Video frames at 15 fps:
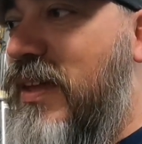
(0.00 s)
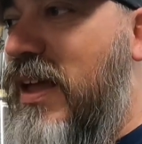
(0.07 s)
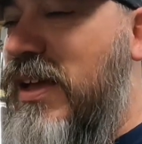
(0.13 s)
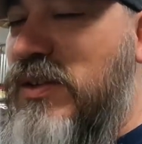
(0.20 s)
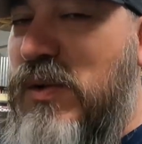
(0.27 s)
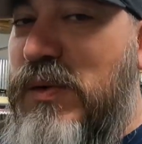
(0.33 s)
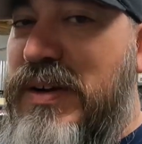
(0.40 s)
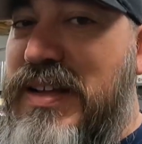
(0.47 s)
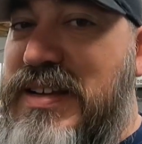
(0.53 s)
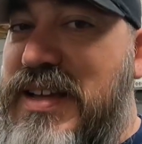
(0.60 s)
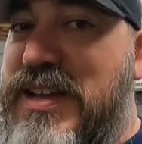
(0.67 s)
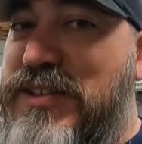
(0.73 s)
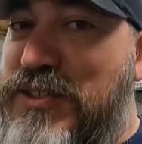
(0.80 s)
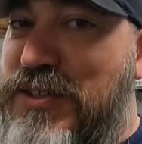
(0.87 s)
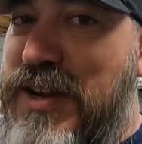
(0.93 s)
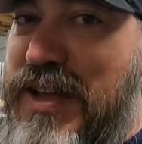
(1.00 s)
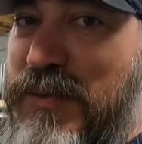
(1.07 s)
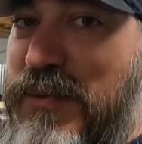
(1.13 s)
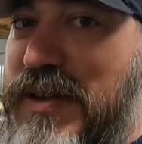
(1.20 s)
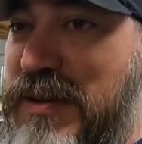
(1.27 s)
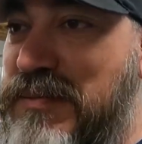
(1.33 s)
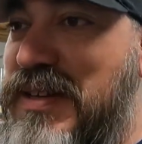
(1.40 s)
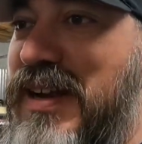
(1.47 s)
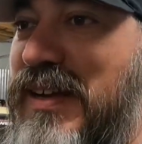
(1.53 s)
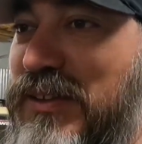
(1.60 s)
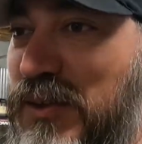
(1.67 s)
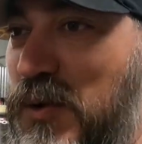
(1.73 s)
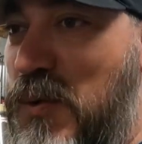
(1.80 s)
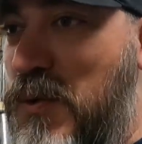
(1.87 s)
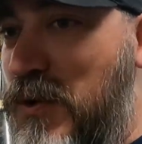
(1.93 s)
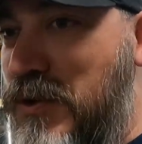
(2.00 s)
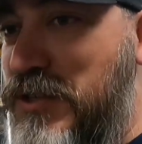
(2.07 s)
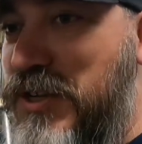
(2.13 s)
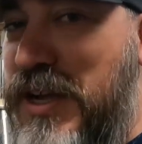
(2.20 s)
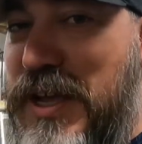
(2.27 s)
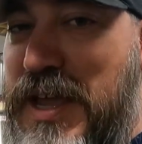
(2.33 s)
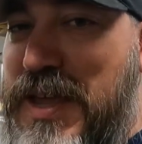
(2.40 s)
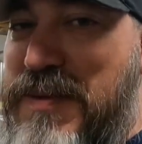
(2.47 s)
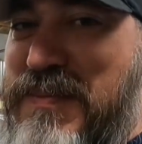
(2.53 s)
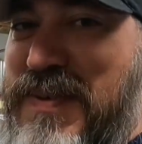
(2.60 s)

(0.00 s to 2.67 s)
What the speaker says: that's what we did yesterday. We emptied out the corner of shame.